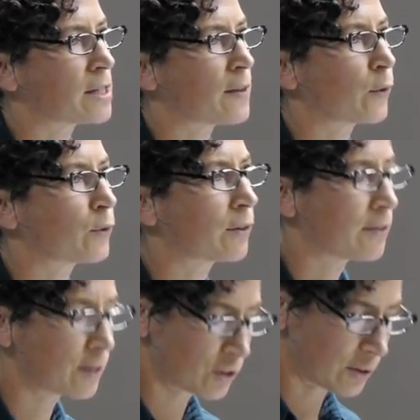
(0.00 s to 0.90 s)
in those
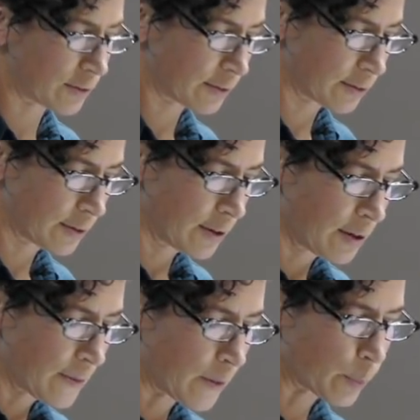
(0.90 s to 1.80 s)
conditions, the